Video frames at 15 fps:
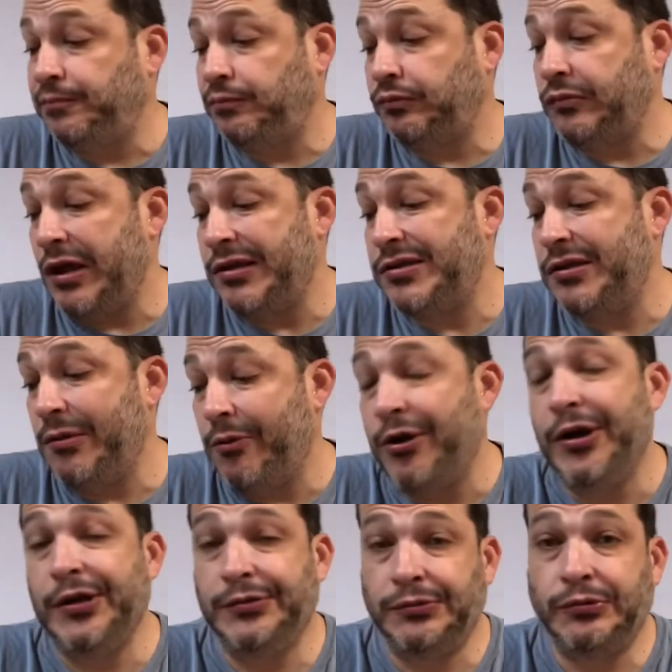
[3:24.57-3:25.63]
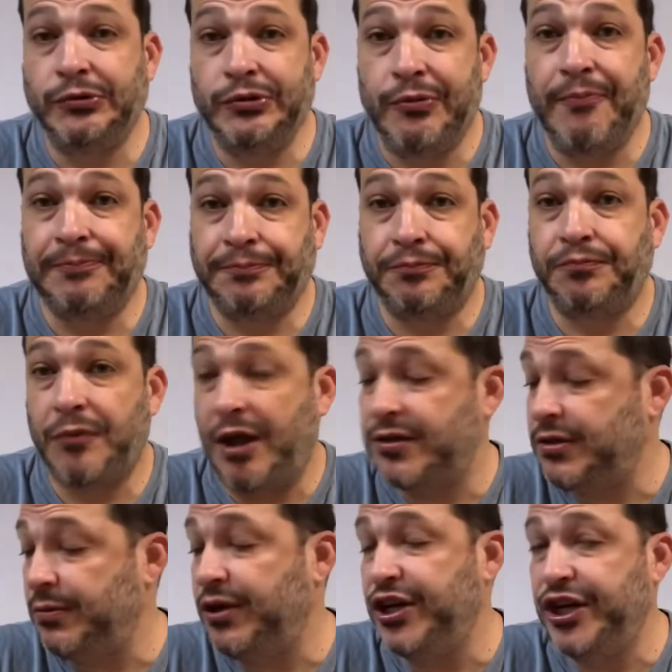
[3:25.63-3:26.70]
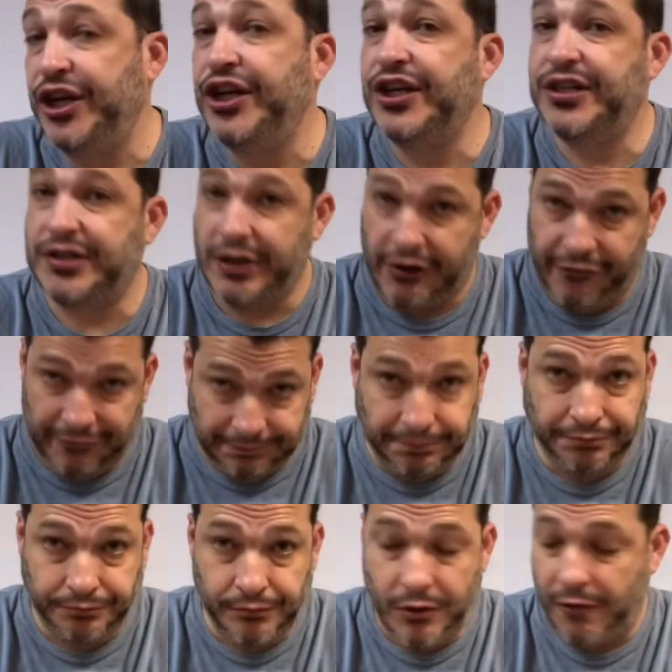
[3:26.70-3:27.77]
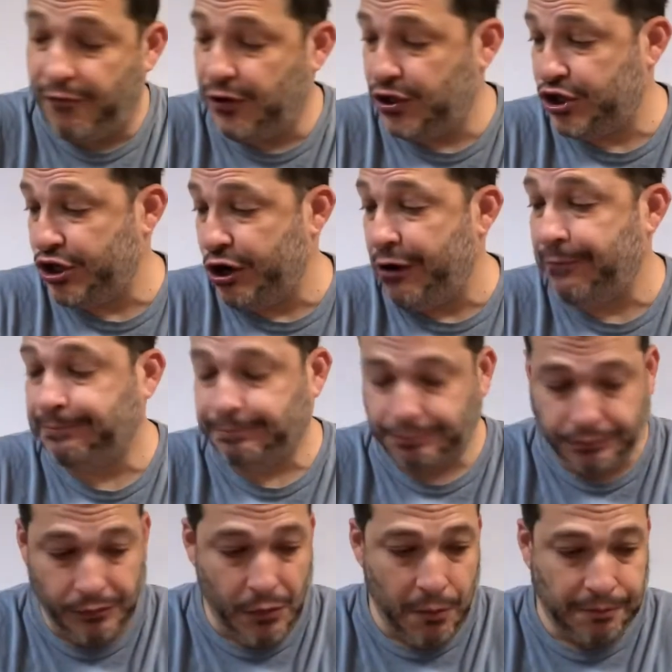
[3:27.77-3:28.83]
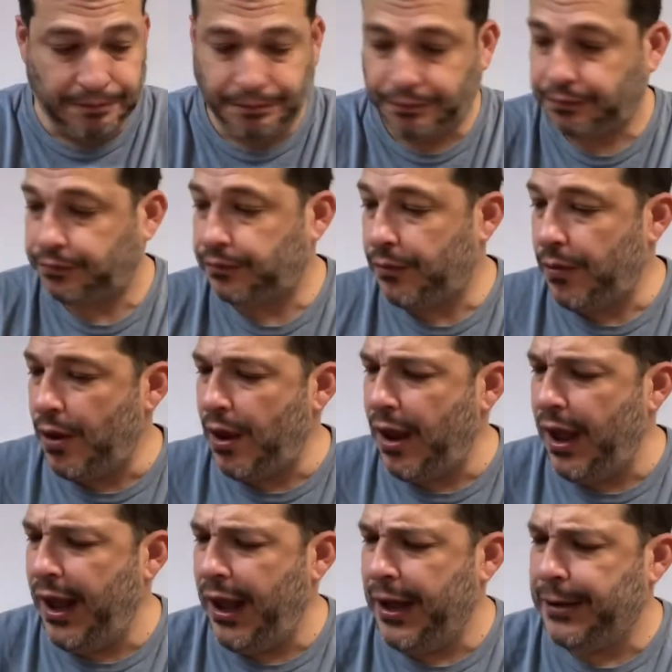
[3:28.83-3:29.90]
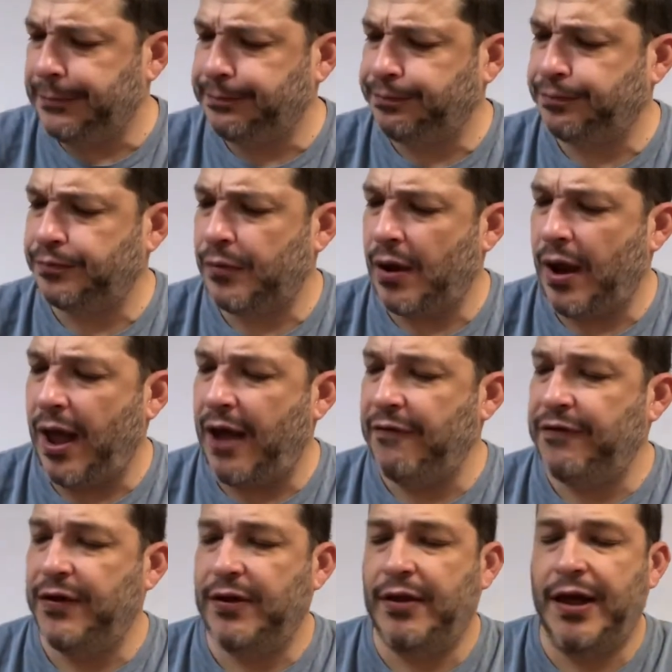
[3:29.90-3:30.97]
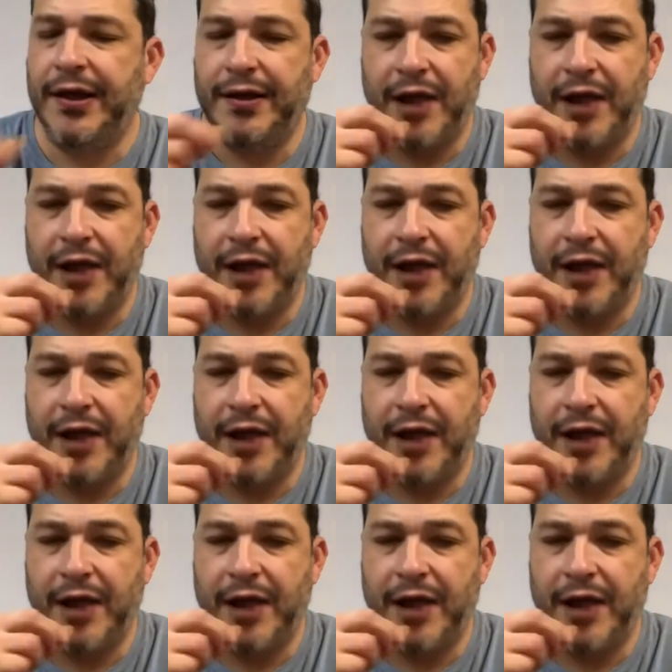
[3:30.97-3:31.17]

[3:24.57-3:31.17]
That's some good. That's some goody good stuff, for sure. And I feel like